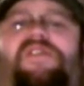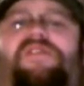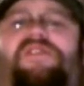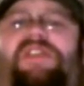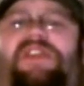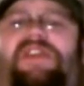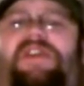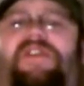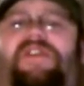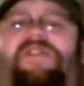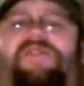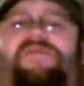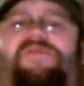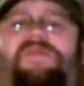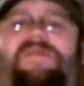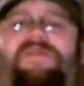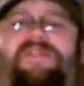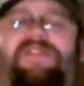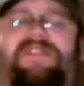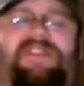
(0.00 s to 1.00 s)
You know,
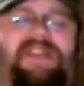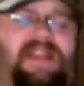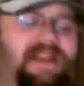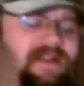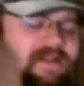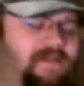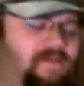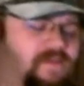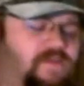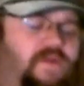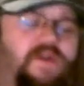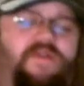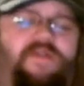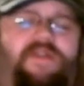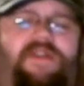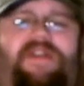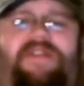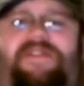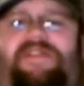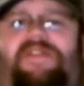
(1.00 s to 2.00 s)
when we've seen
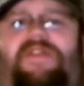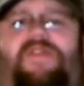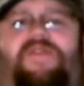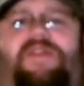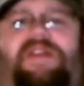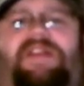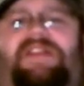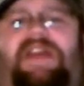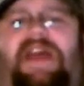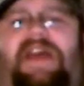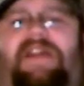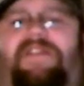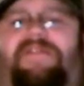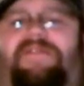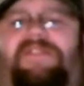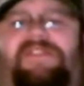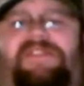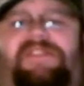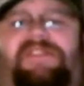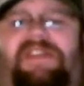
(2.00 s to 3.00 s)
Warrior and Hogan title
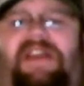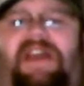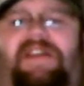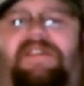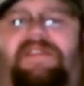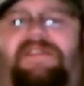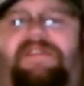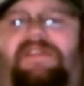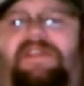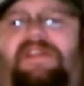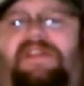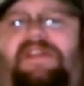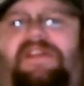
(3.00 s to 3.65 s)
versus title,